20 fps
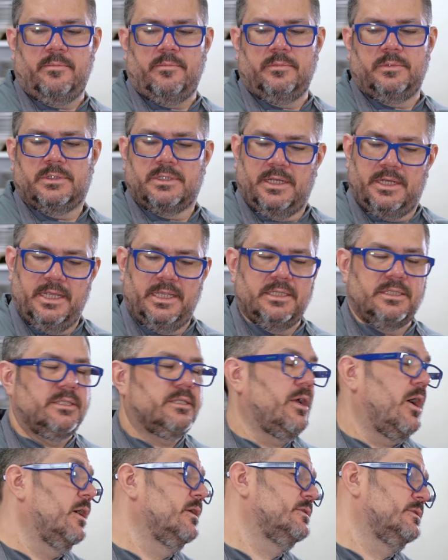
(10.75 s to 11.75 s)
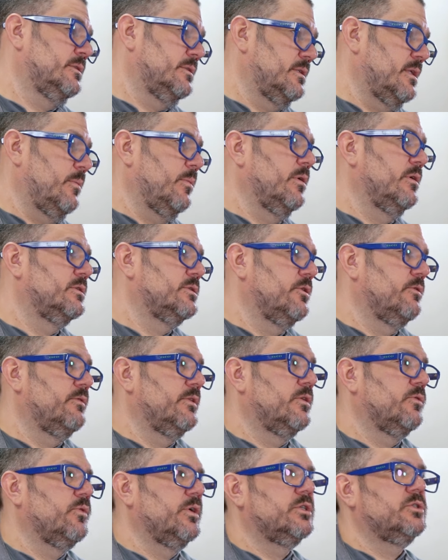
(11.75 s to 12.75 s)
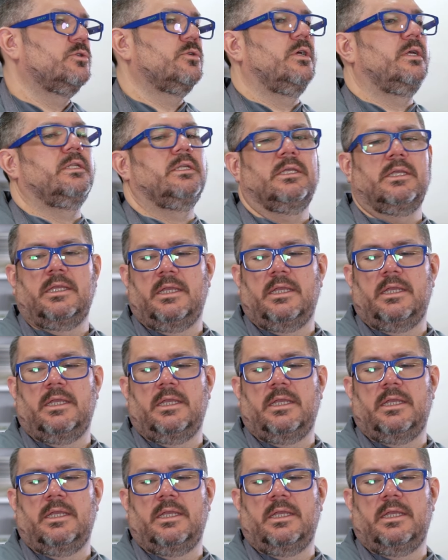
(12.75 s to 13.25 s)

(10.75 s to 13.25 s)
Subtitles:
Sunday sauce that we serve at the restaurant.